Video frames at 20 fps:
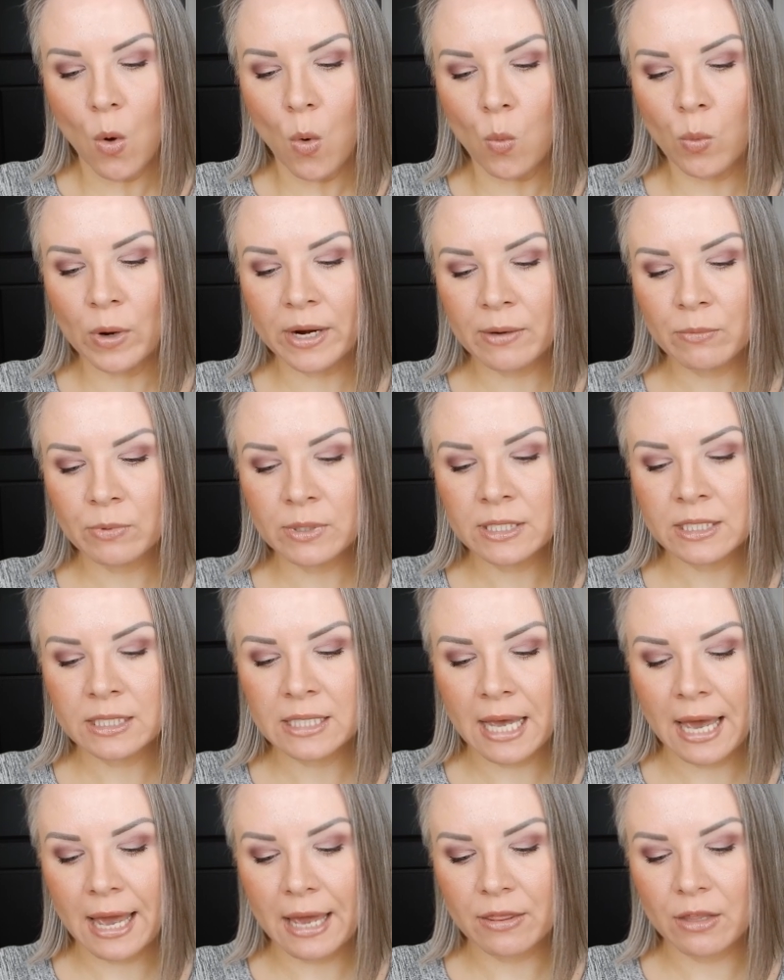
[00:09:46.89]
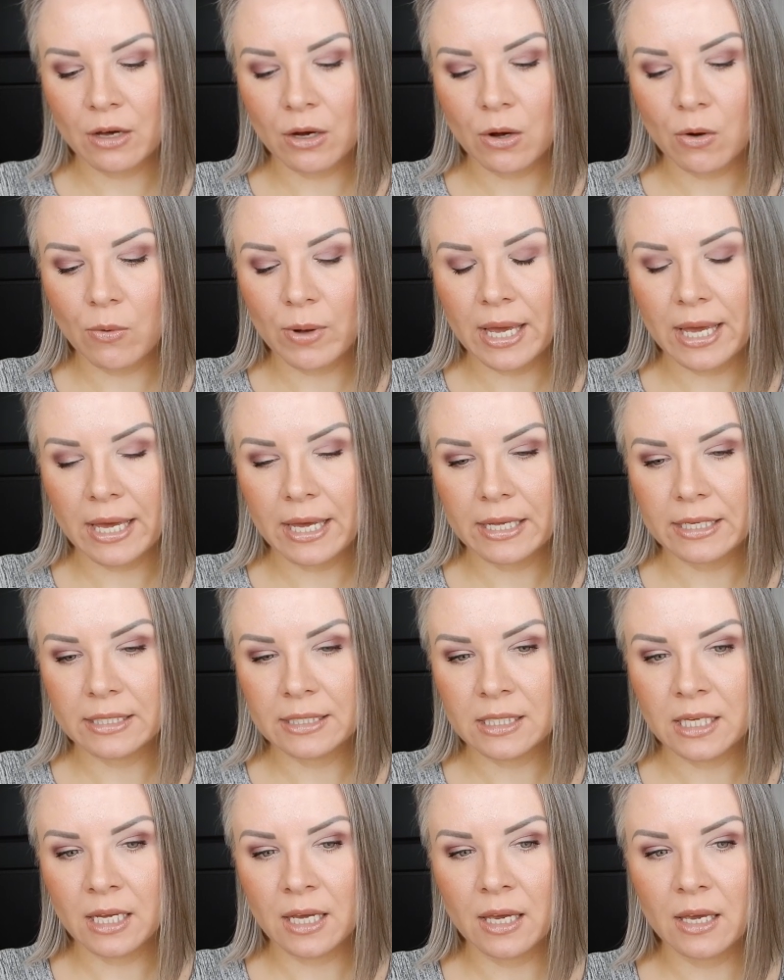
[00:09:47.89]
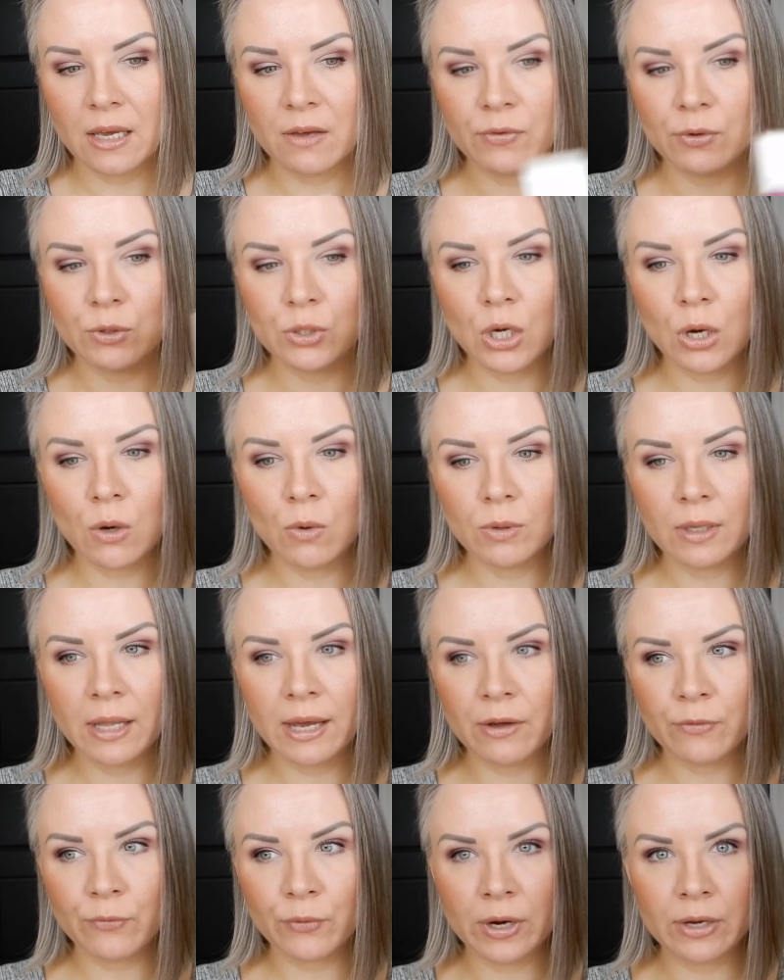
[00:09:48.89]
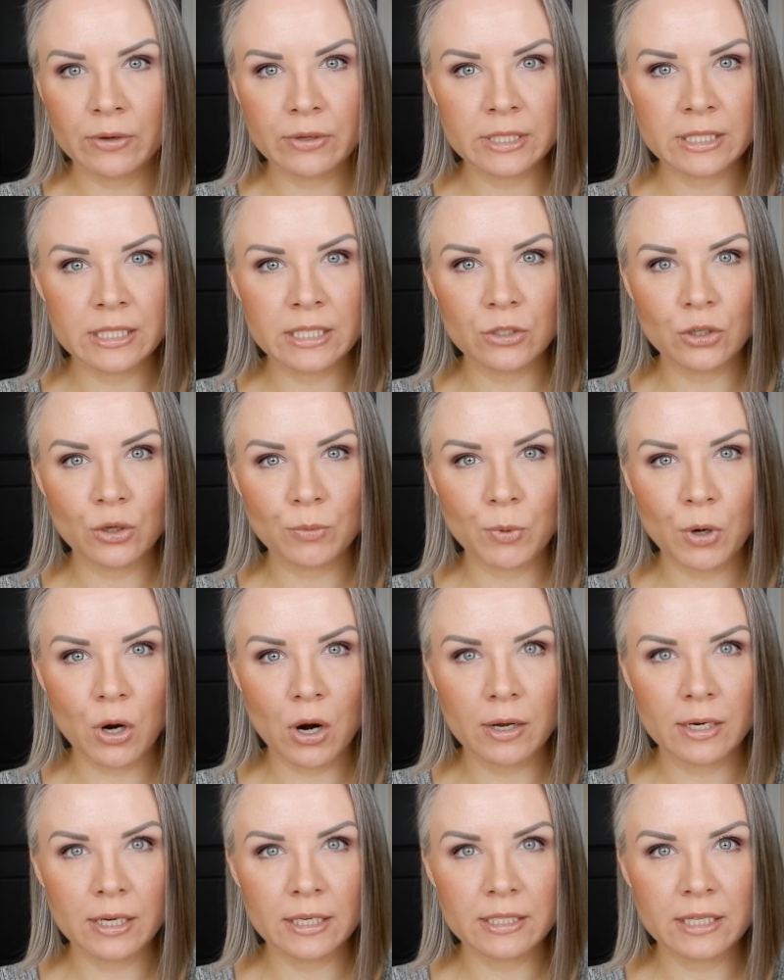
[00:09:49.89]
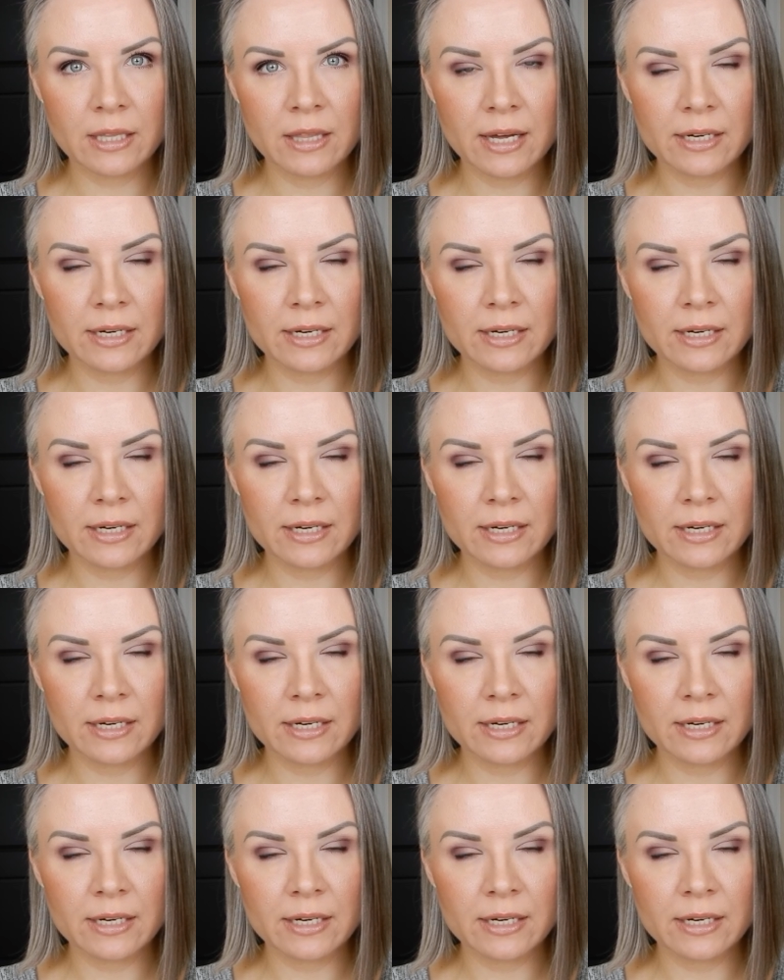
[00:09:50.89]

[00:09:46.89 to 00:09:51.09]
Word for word: What I will say though is if you don't like fragrance in your product,